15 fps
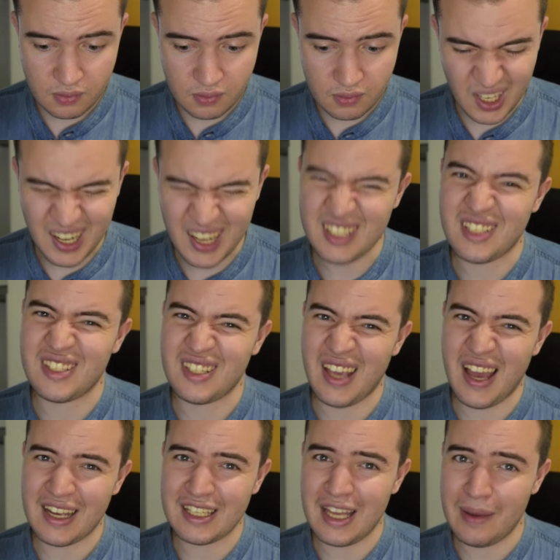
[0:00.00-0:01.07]
Unless it's
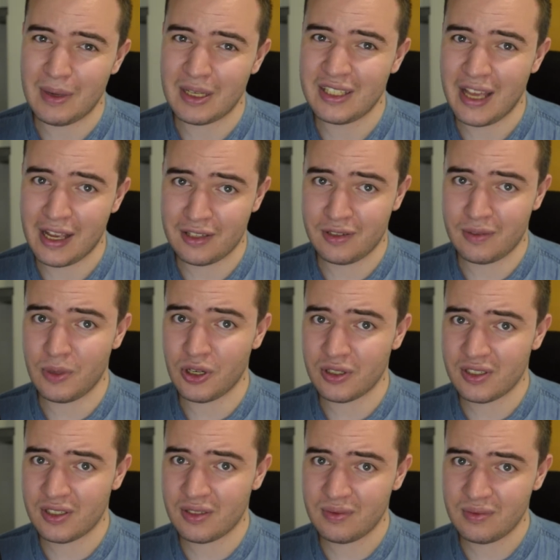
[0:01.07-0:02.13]
academic
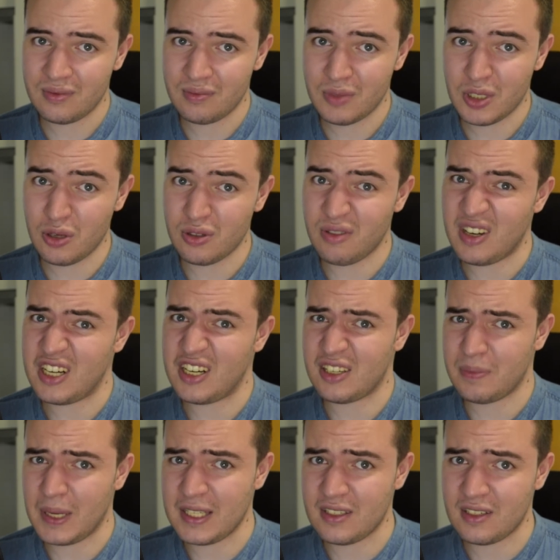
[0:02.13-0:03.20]
textbooks. But those are very
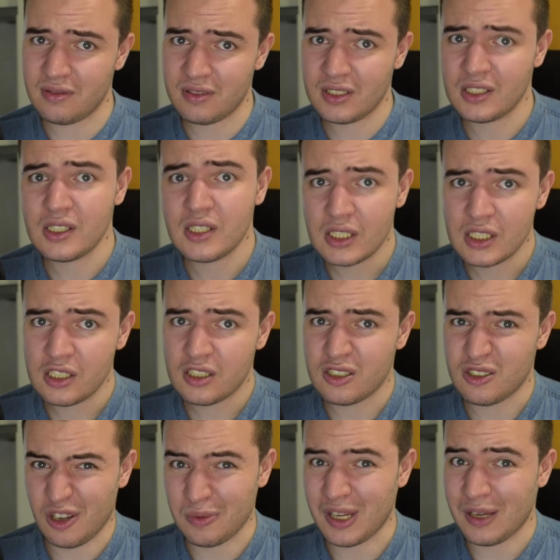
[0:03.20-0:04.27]
expensive. So
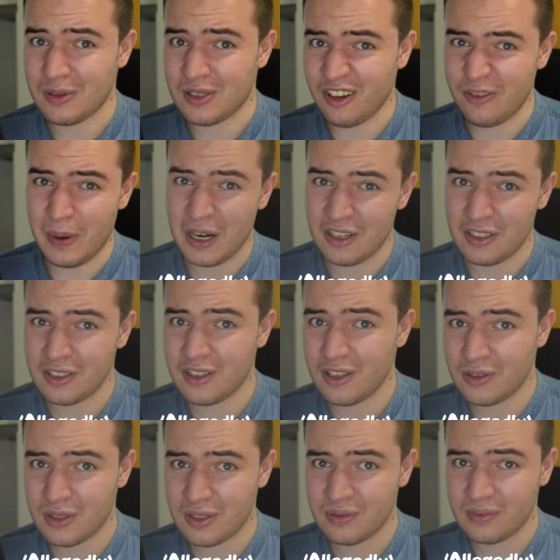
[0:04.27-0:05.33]
sometimes I've pirated
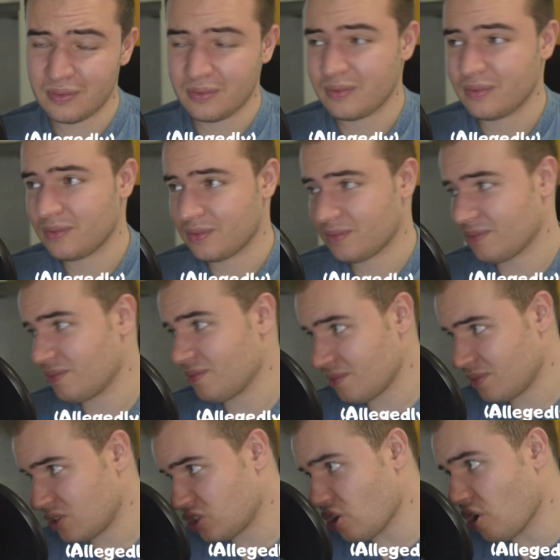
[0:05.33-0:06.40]
those.
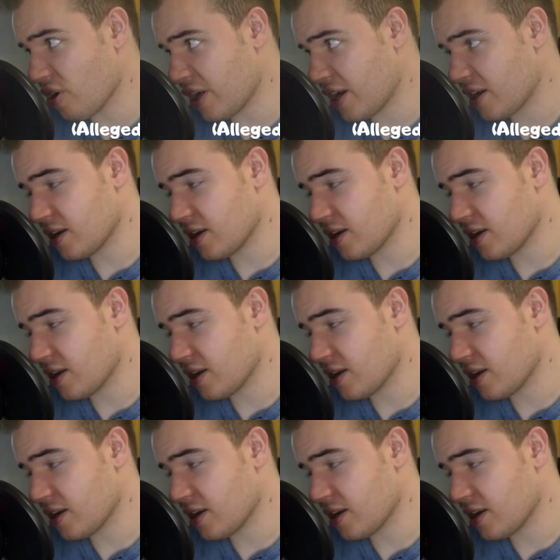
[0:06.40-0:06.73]
Sorry.